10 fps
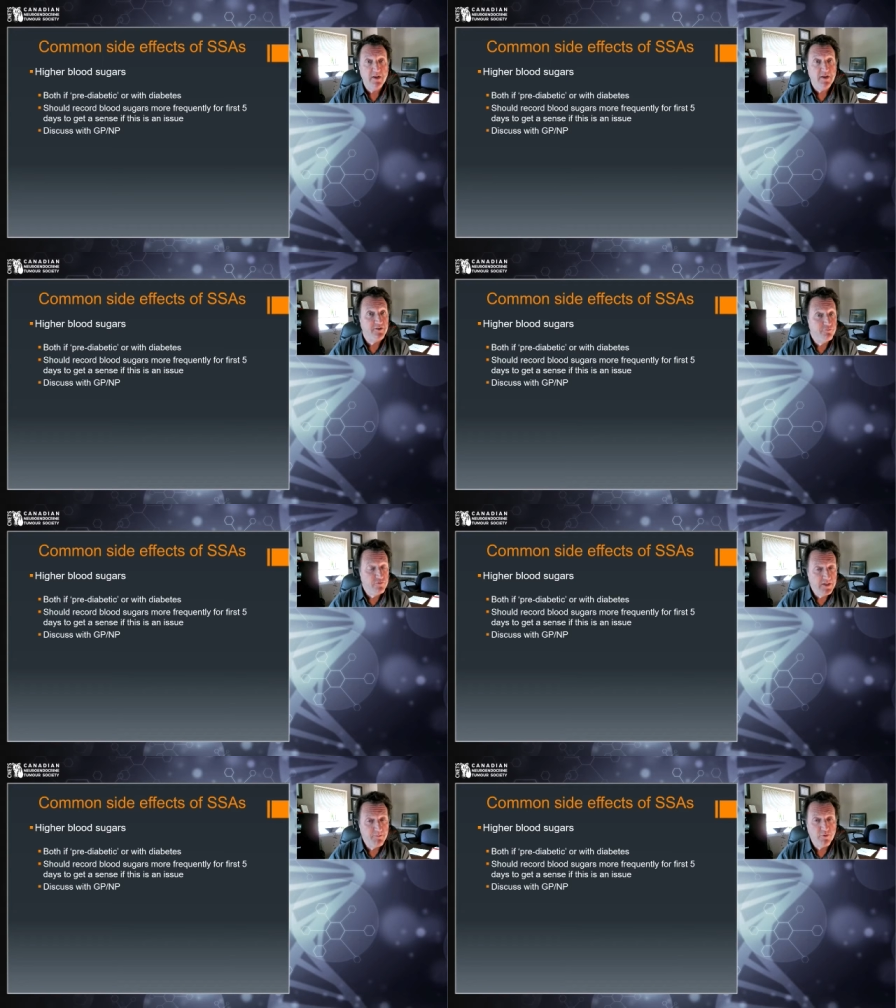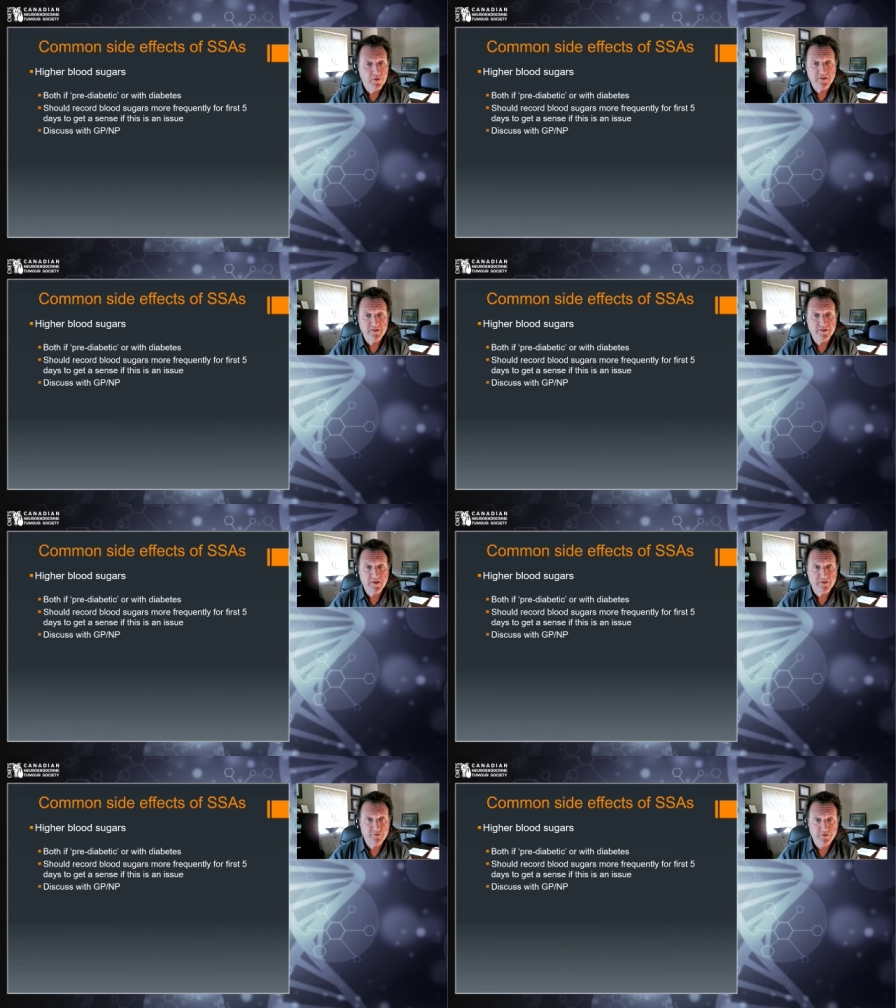It's really important to
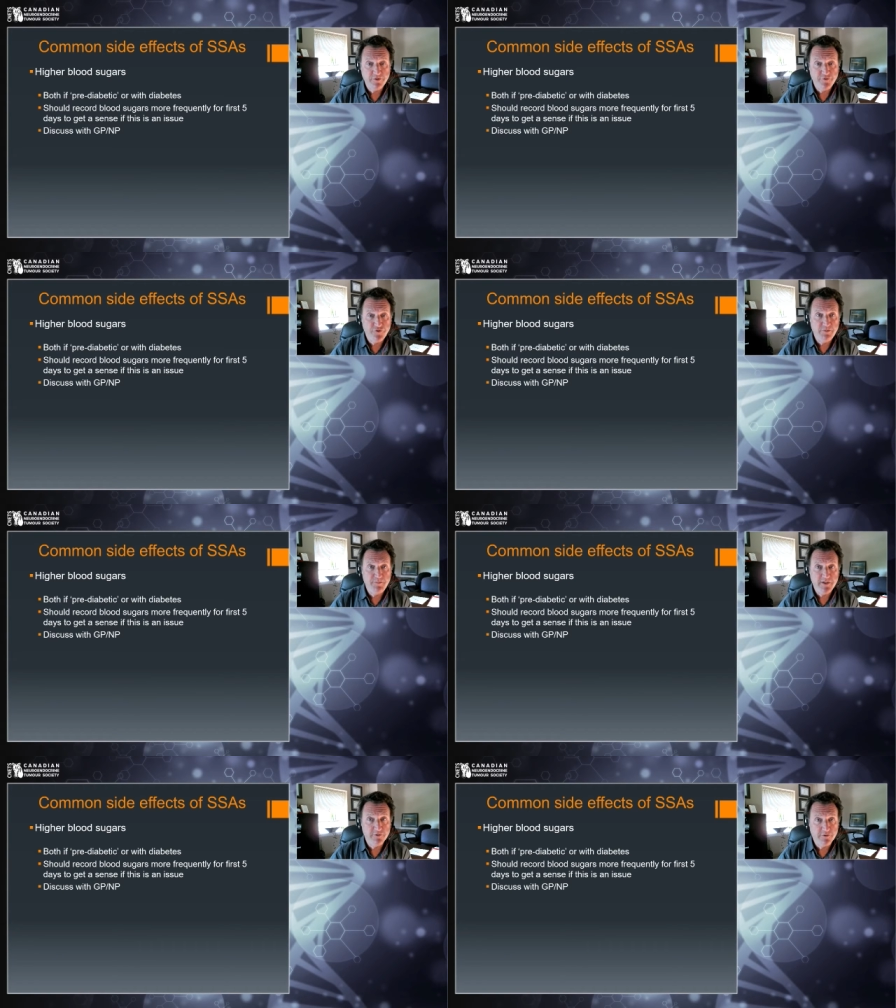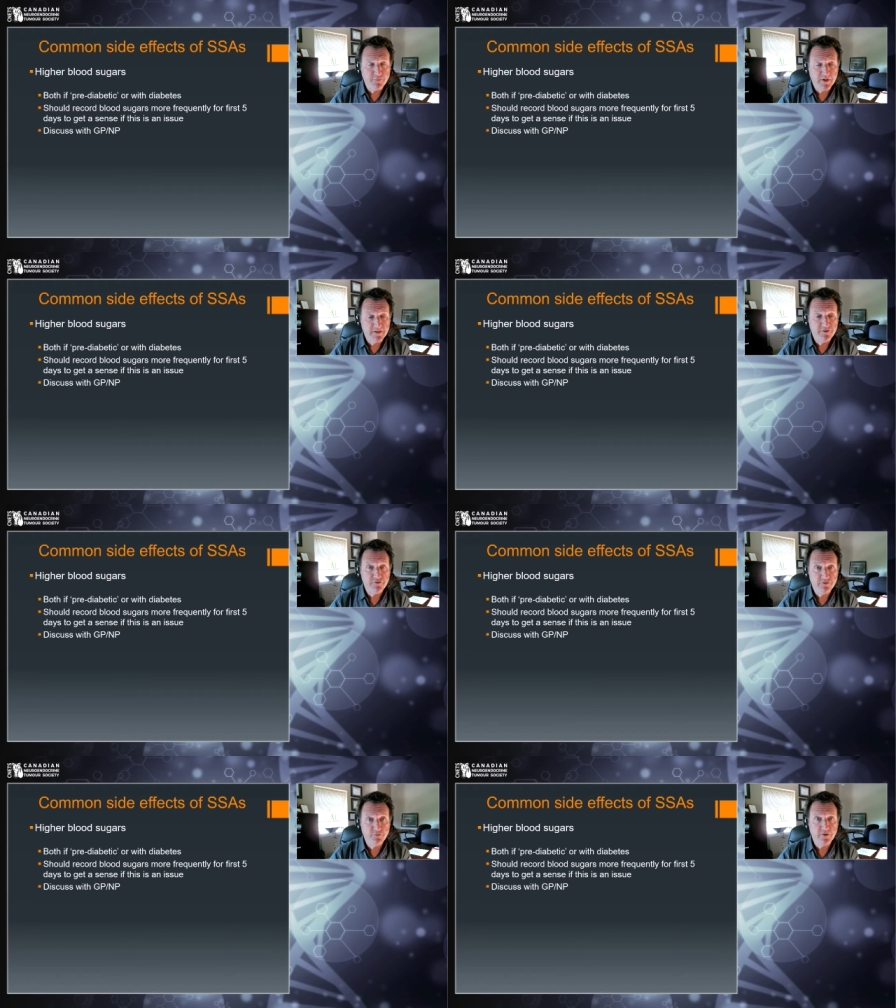discuss it with your GP or nurse
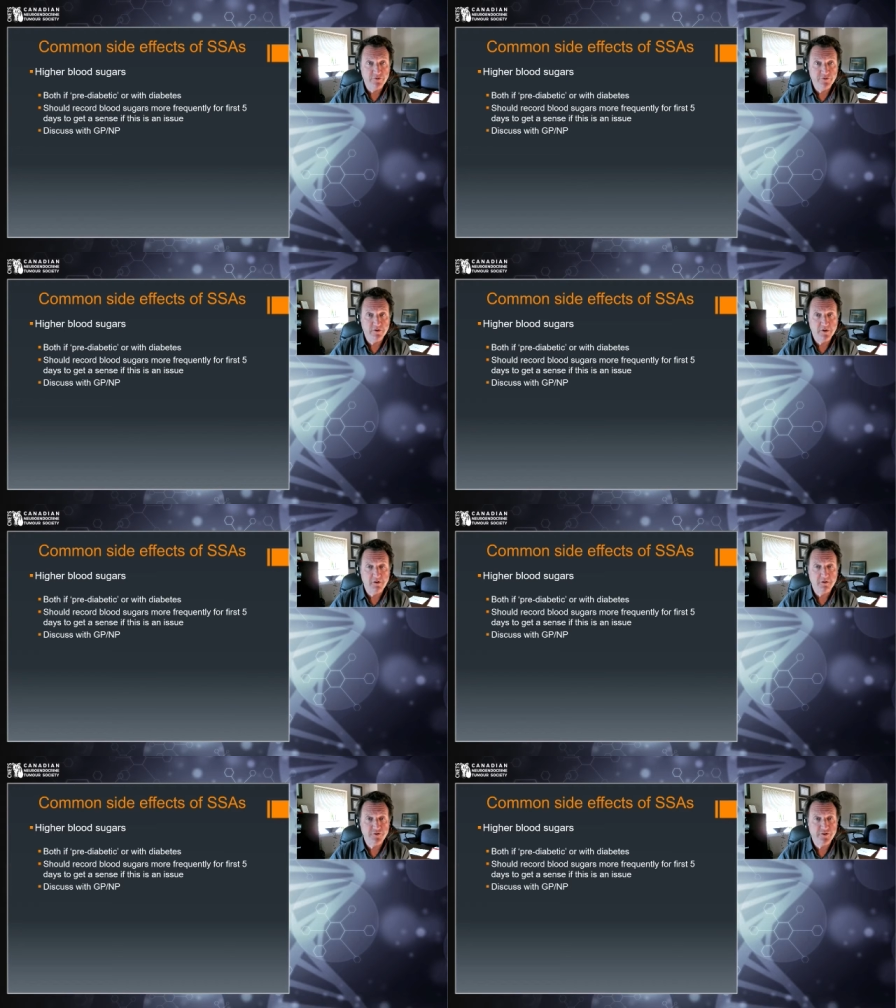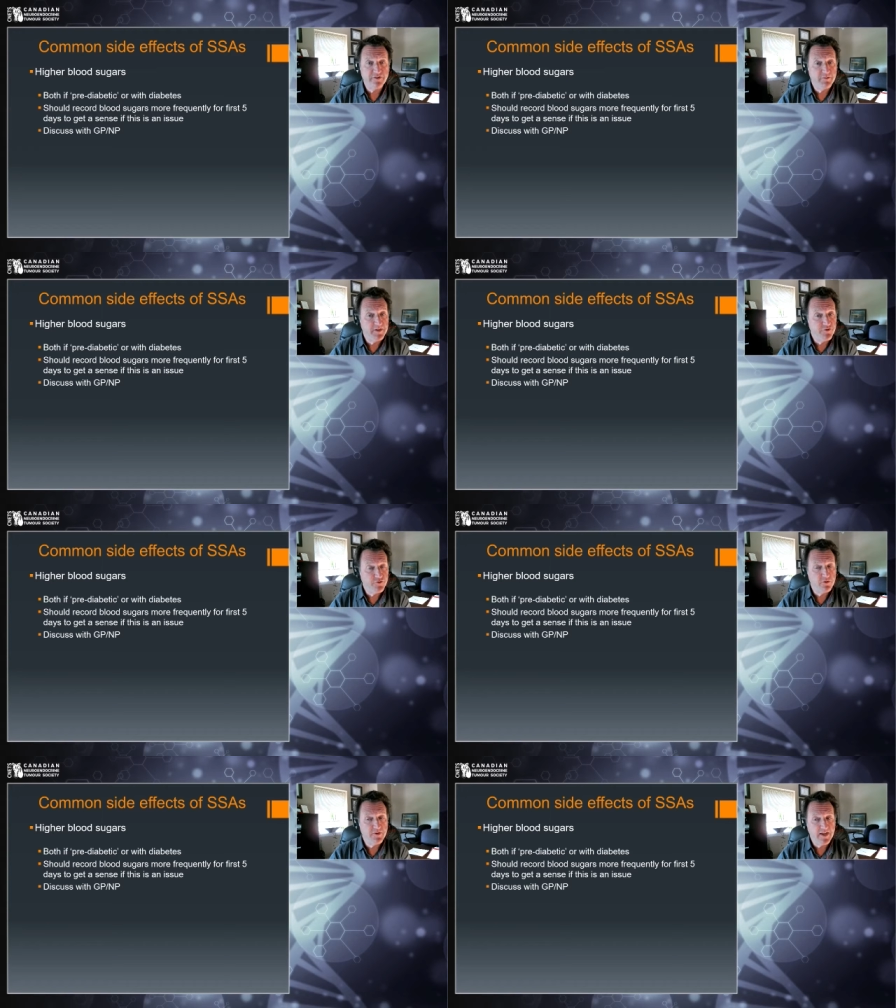practitioner as well as your oncologist to make
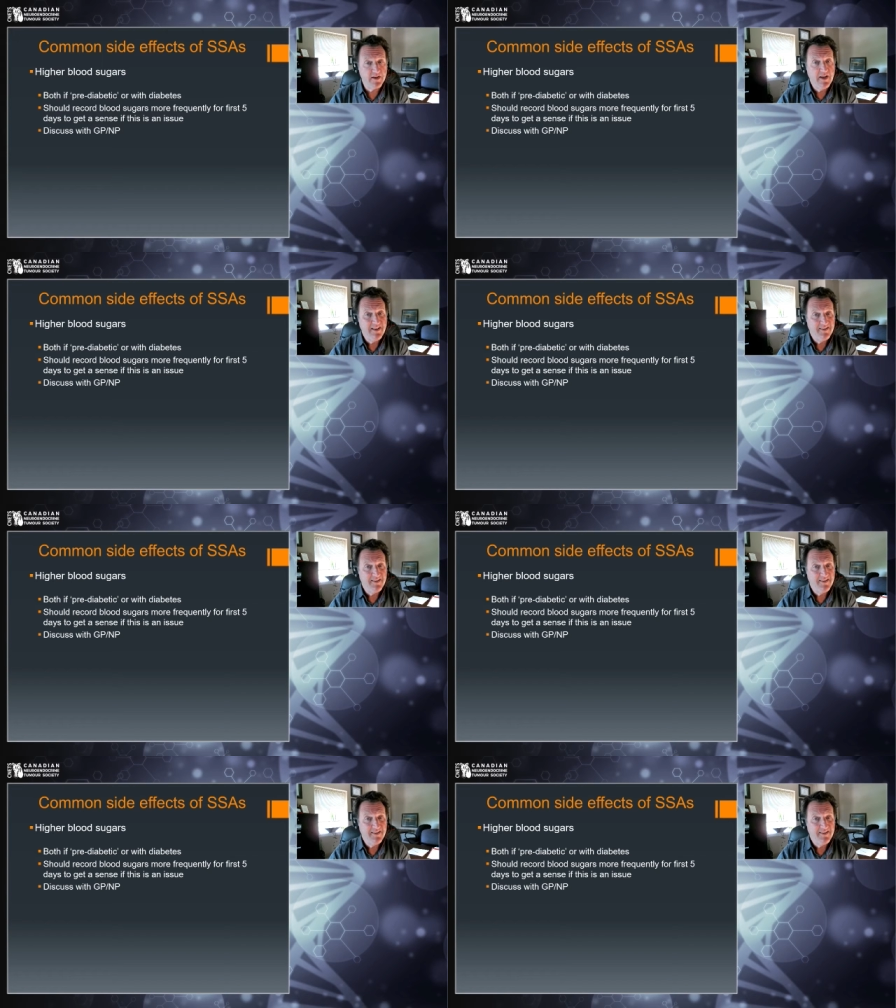sure that